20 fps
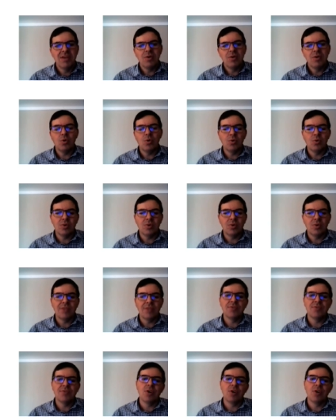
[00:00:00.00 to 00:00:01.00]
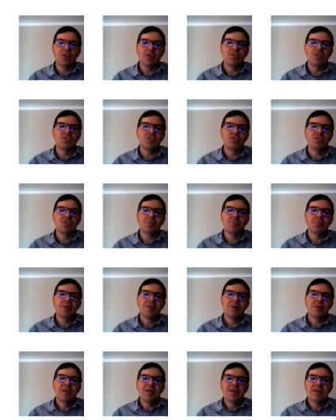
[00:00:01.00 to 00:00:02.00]
Or if you're on YouTube,
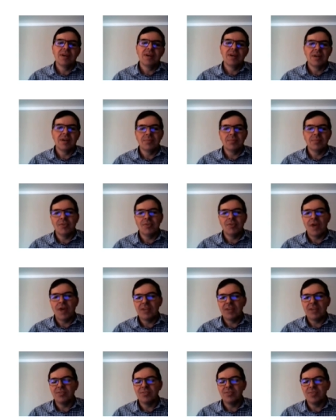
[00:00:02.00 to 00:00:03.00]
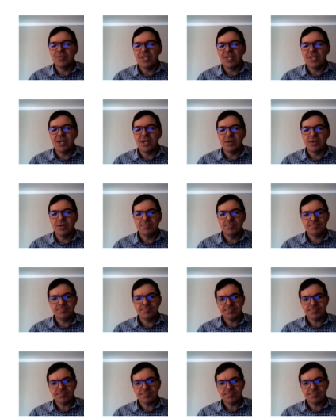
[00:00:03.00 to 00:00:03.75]
um, create a video